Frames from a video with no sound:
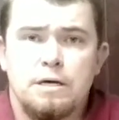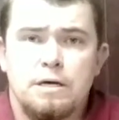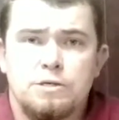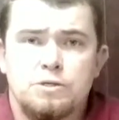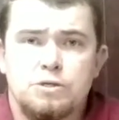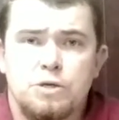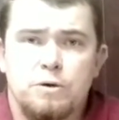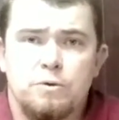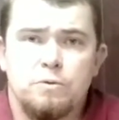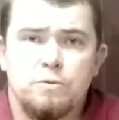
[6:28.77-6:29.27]

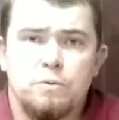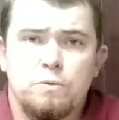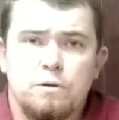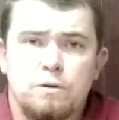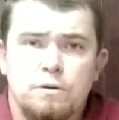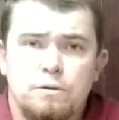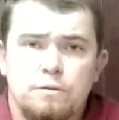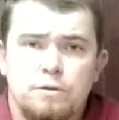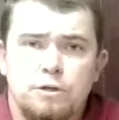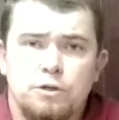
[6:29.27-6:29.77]

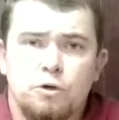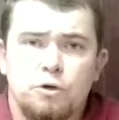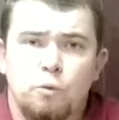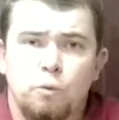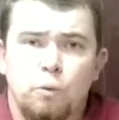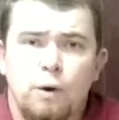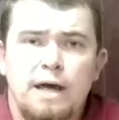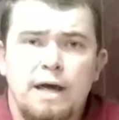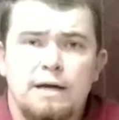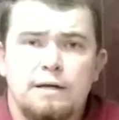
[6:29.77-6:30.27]
So the
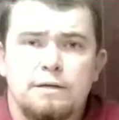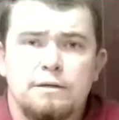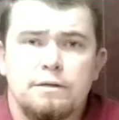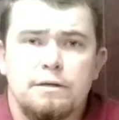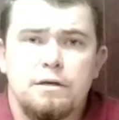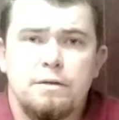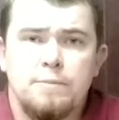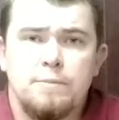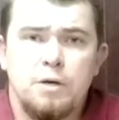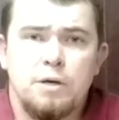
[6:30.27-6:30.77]
direct
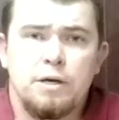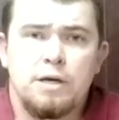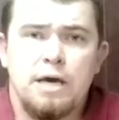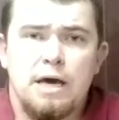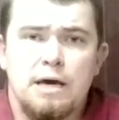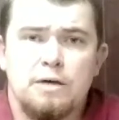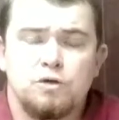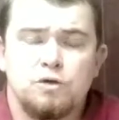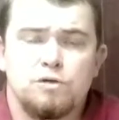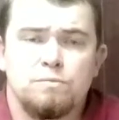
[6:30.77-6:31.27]

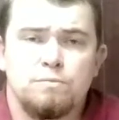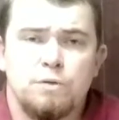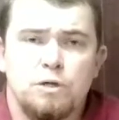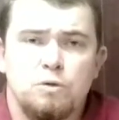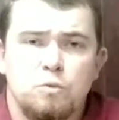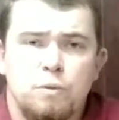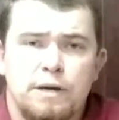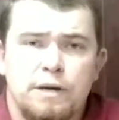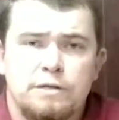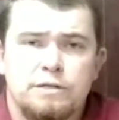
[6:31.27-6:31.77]
communication
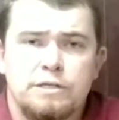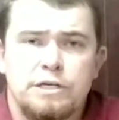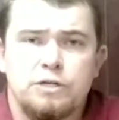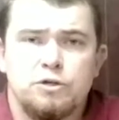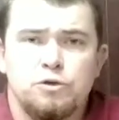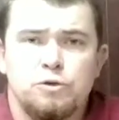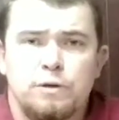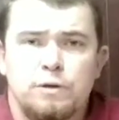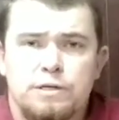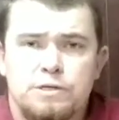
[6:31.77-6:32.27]
between a
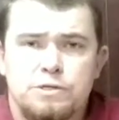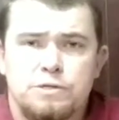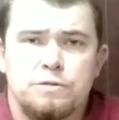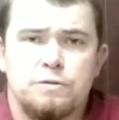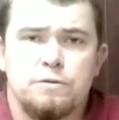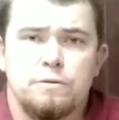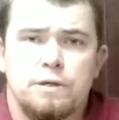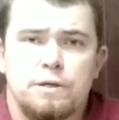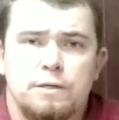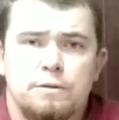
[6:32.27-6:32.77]
teacher and a
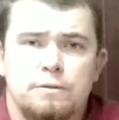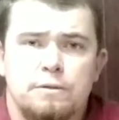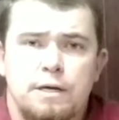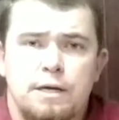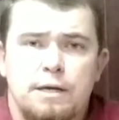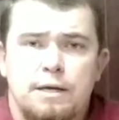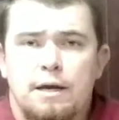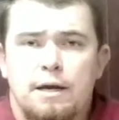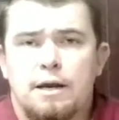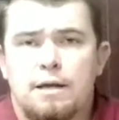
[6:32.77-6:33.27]
student,
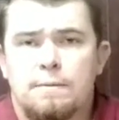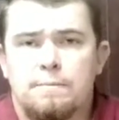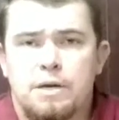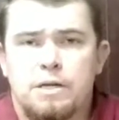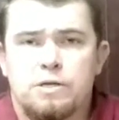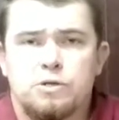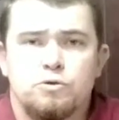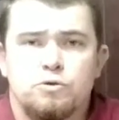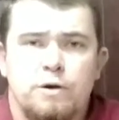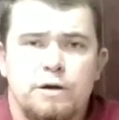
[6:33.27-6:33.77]
an
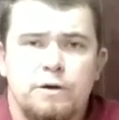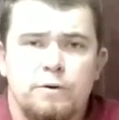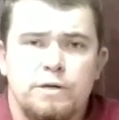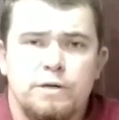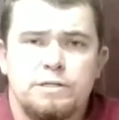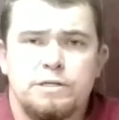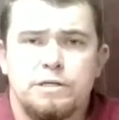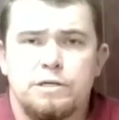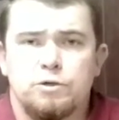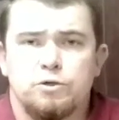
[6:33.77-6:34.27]
administrator and
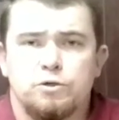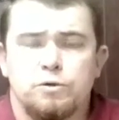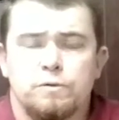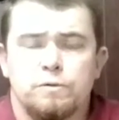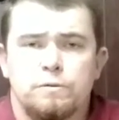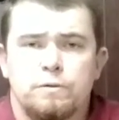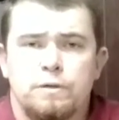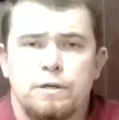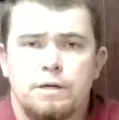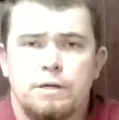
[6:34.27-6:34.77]
a
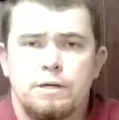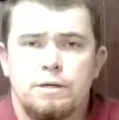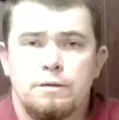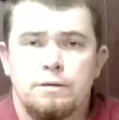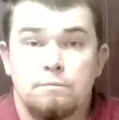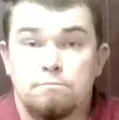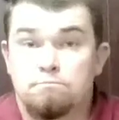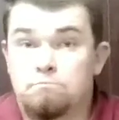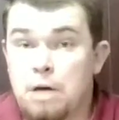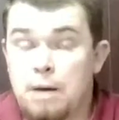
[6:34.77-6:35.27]
teacher,
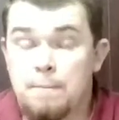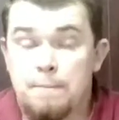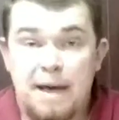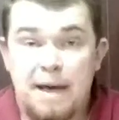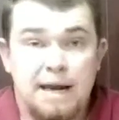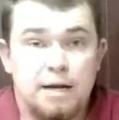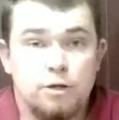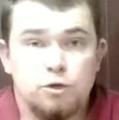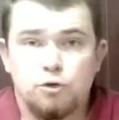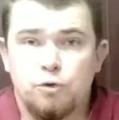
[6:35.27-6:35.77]
a
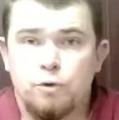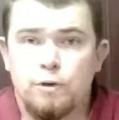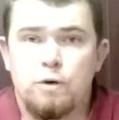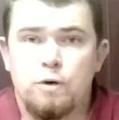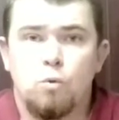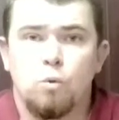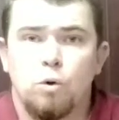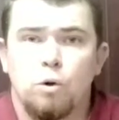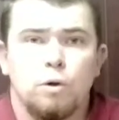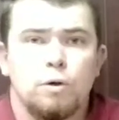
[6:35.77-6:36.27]
manager and
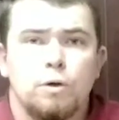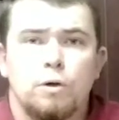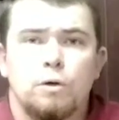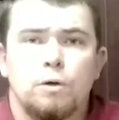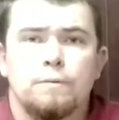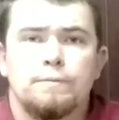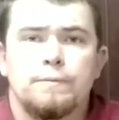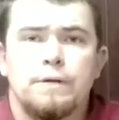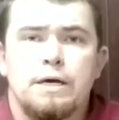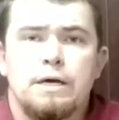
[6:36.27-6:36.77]
a
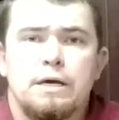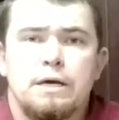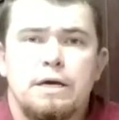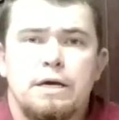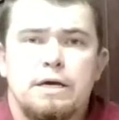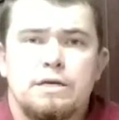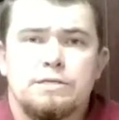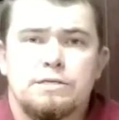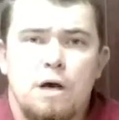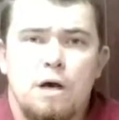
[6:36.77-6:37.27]
worker,
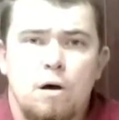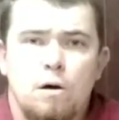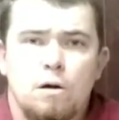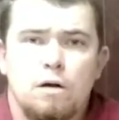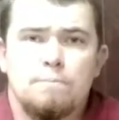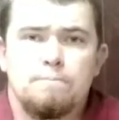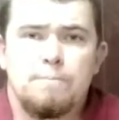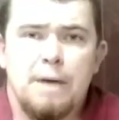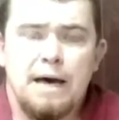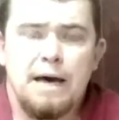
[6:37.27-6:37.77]
is
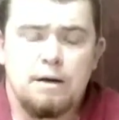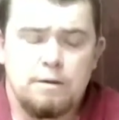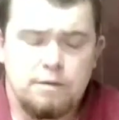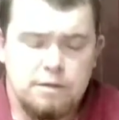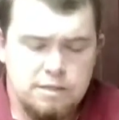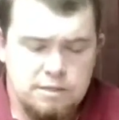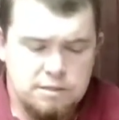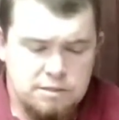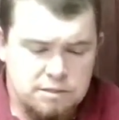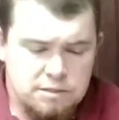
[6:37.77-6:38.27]
all
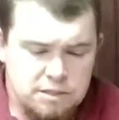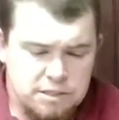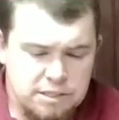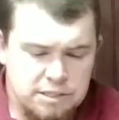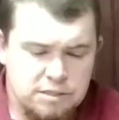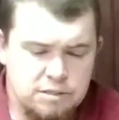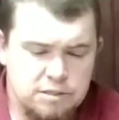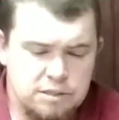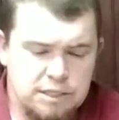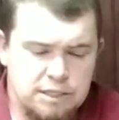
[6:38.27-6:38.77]
about
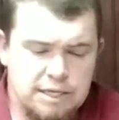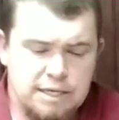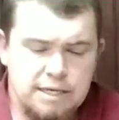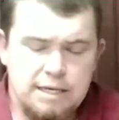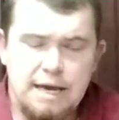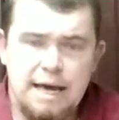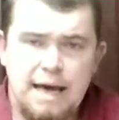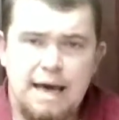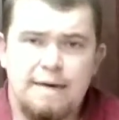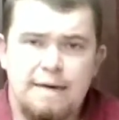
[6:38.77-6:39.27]
consistently
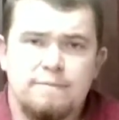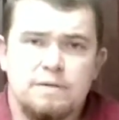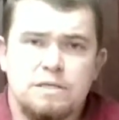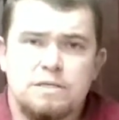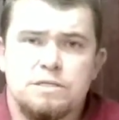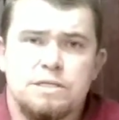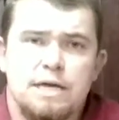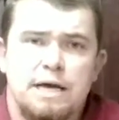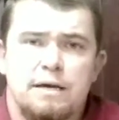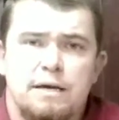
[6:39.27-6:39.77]
having
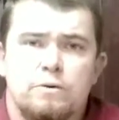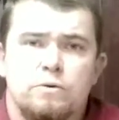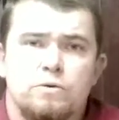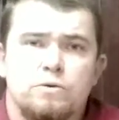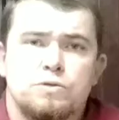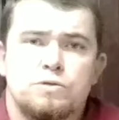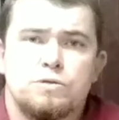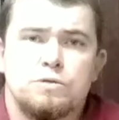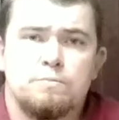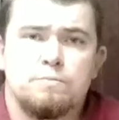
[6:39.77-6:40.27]

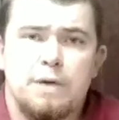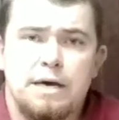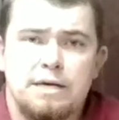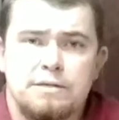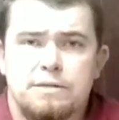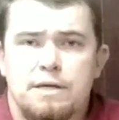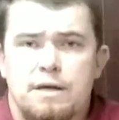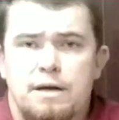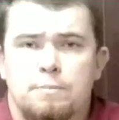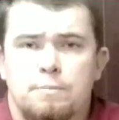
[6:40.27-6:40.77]
standards to
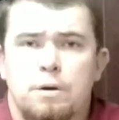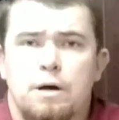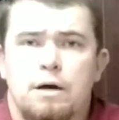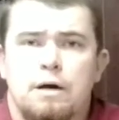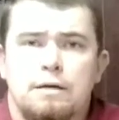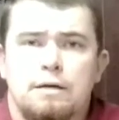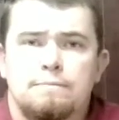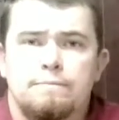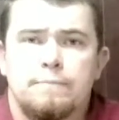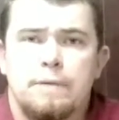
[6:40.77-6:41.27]
base that
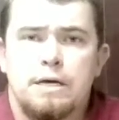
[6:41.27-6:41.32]
upon.